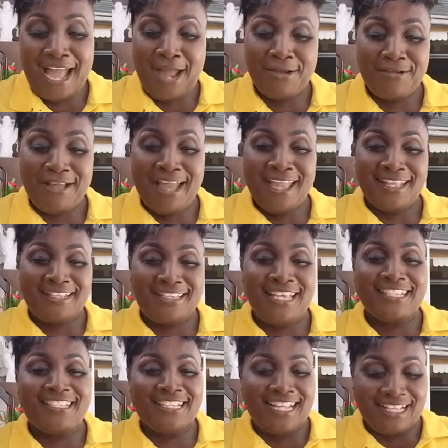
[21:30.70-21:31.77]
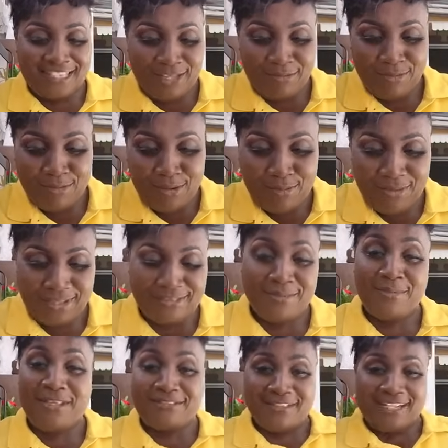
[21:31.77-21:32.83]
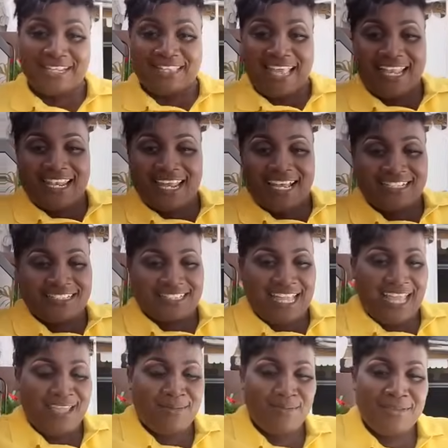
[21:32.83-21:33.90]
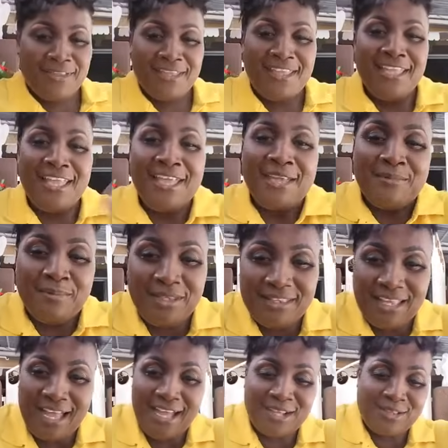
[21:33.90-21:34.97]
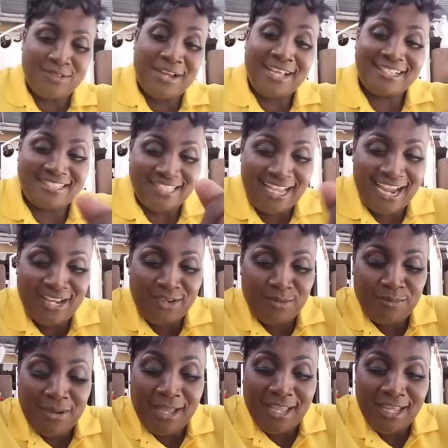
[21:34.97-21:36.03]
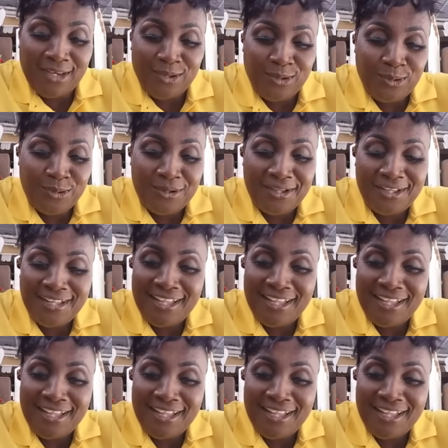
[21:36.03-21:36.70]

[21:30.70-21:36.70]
All right, yes, she that tell me about mixy mixy. That I last time me talked to her. See her number, you know.